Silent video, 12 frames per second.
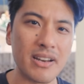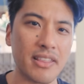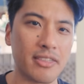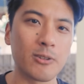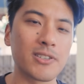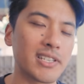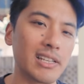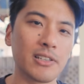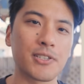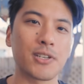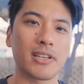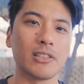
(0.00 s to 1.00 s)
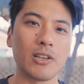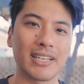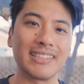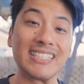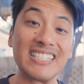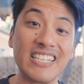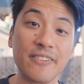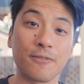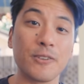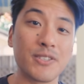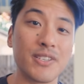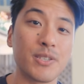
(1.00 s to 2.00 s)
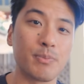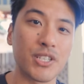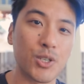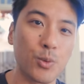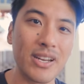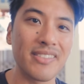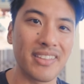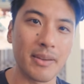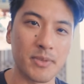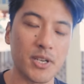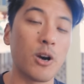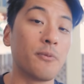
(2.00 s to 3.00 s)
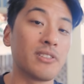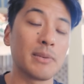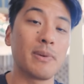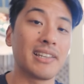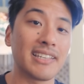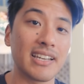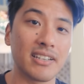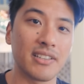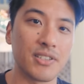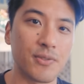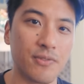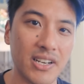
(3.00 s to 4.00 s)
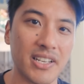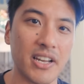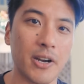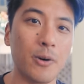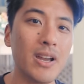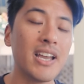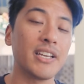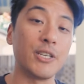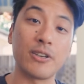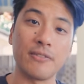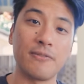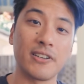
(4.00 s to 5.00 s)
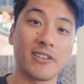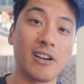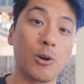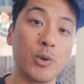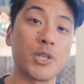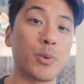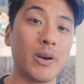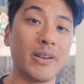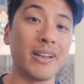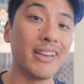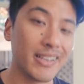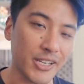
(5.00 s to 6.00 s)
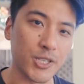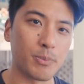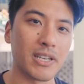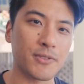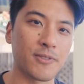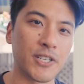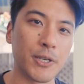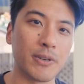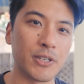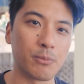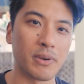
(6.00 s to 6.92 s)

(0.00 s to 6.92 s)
Minute Thursday, let's take a look at the differences between them, so hopefully by the end of this video, you can figure out which one is best for you and your